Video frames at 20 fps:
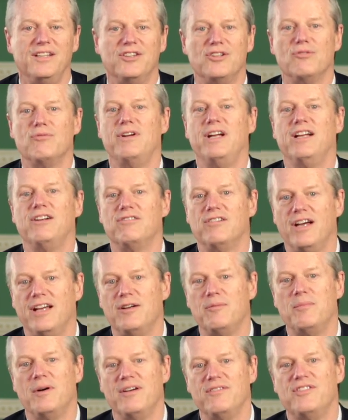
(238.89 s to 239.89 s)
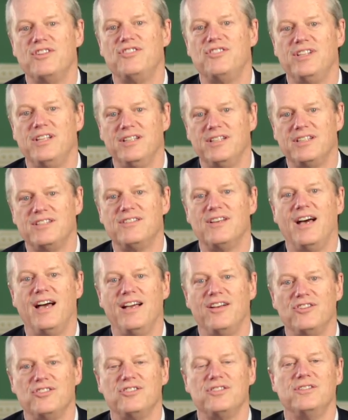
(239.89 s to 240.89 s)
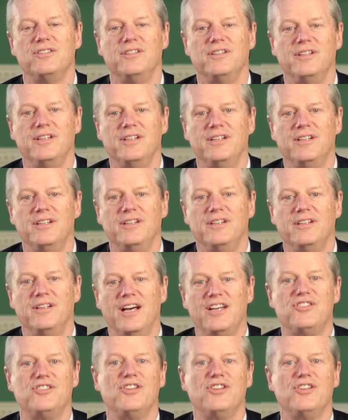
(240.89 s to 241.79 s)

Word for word: that ran right above the ceiling tiles. I